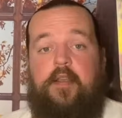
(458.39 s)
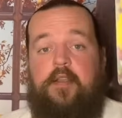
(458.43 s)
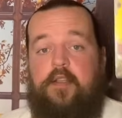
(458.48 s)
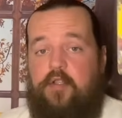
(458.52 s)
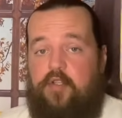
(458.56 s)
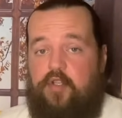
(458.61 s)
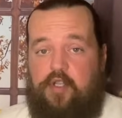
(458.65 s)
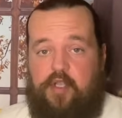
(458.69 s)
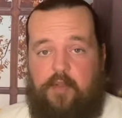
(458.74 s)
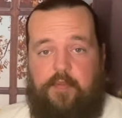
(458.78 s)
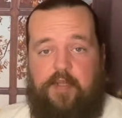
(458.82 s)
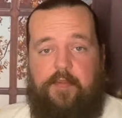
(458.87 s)

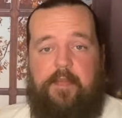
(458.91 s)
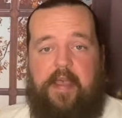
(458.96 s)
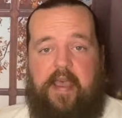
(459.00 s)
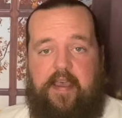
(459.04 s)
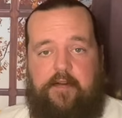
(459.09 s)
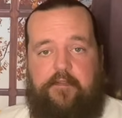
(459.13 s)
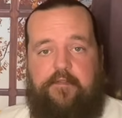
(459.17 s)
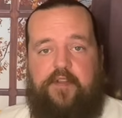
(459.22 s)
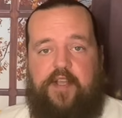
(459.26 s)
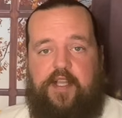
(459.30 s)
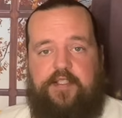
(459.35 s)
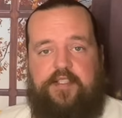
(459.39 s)
You could be
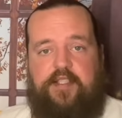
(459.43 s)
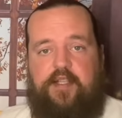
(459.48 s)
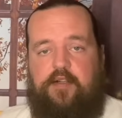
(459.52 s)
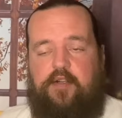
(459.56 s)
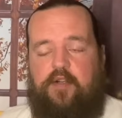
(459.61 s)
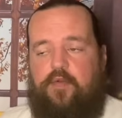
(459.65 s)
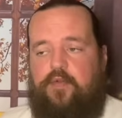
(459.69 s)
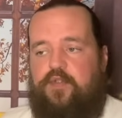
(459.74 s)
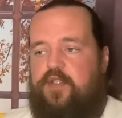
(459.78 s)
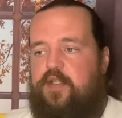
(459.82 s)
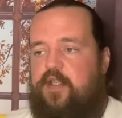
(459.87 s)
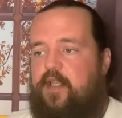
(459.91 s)
manifesting
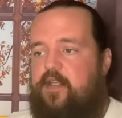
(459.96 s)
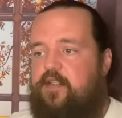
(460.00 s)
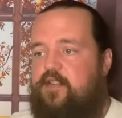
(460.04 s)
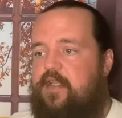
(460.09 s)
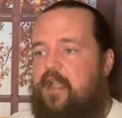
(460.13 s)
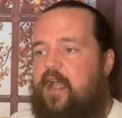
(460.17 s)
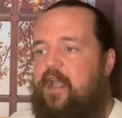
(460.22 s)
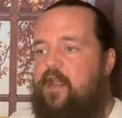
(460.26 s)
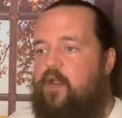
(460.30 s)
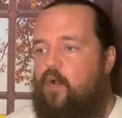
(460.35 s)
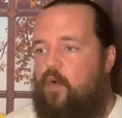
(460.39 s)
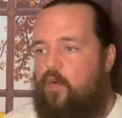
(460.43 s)
those things.
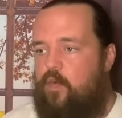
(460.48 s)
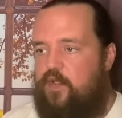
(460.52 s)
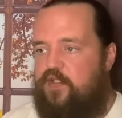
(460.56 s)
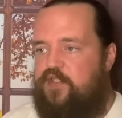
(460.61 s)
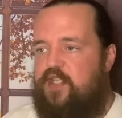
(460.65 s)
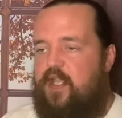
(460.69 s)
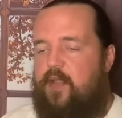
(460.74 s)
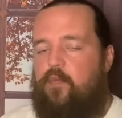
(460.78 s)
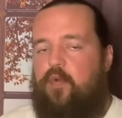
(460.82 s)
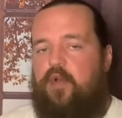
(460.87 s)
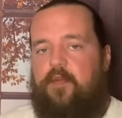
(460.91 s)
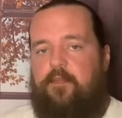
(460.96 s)
I always
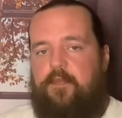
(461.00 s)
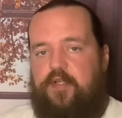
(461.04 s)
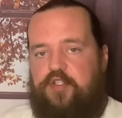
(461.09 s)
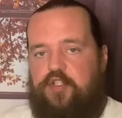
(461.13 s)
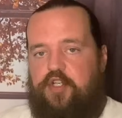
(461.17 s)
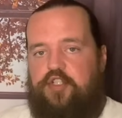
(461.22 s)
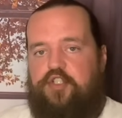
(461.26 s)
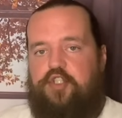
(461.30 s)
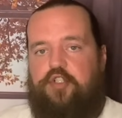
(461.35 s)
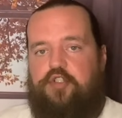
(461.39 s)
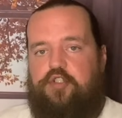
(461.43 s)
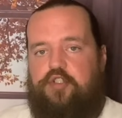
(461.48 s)
say when the
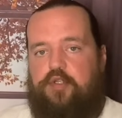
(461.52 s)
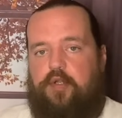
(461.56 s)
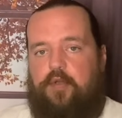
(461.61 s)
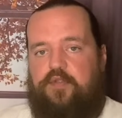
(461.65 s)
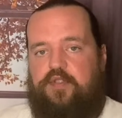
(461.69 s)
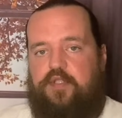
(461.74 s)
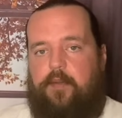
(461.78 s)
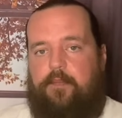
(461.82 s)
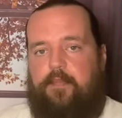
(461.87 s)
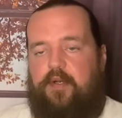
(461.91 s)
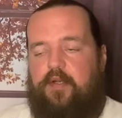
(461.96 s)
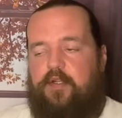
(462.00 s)
Magician
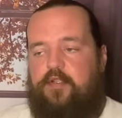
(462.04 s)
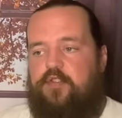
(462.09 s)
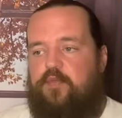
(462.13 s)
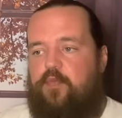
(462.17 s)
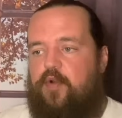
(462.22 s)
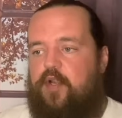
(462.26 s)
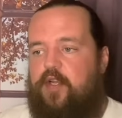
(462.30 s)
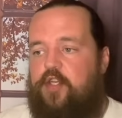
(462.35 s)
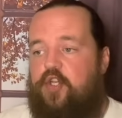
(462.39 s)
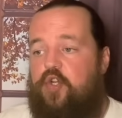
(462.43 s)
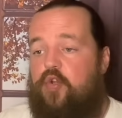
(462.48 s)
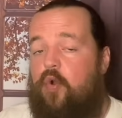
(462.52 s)
shows up in the
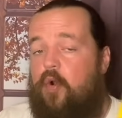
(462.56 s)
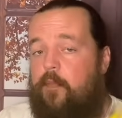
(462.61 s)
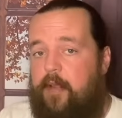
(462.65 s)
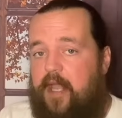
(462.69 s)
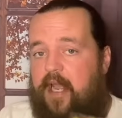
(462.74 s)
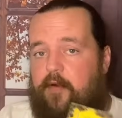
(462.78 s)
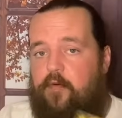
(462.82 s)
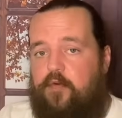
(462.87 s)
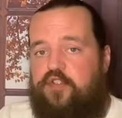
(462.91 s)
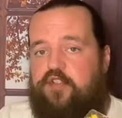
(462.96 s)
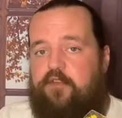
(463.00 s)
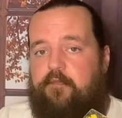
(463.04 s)
spread, your
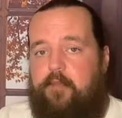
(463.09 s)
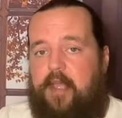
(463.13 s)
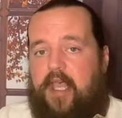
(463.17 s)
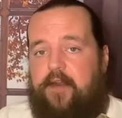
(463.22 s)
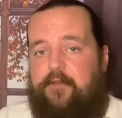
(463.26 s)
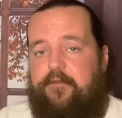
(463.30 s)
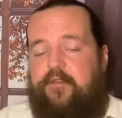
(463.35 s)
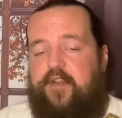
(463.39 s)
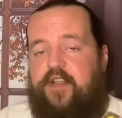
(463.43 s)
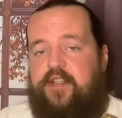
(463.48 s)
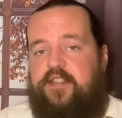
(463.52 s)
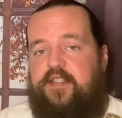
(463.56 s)
powers of
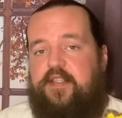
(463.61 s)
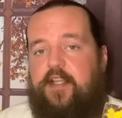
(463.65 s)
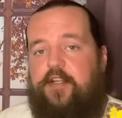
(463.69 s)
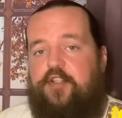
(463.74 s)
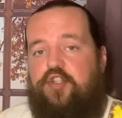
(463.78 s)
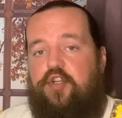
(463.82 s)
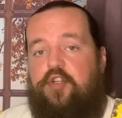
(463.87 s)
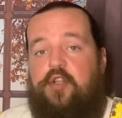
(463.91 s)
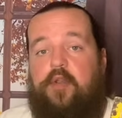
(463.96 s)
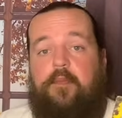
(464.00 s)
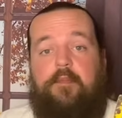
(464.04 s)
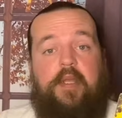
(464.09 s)

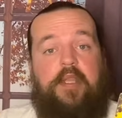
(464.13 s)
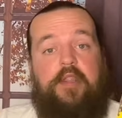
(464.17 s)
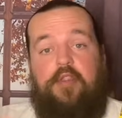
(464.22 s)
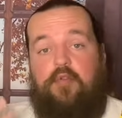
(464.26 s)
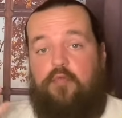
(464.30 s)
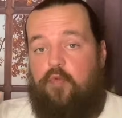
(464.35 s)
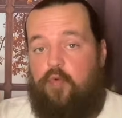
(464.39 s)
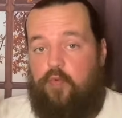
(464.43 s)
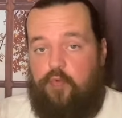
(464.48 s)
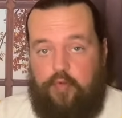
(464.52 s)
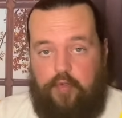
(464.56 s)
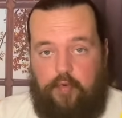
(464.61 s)
manifestation could be
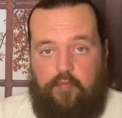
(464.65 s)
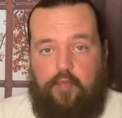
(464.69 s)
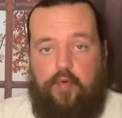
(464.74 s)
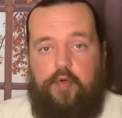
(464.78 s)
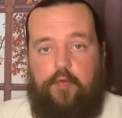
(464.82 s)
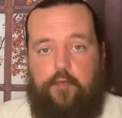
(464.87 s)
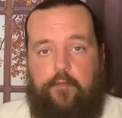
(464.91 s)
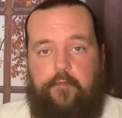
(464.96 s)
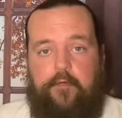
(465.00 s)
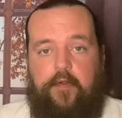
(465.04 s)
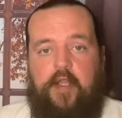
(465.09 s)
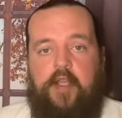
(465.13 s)
through the
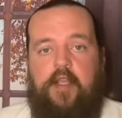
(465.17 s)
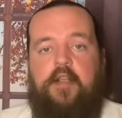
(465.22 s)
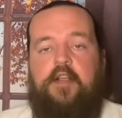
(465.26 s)
roof.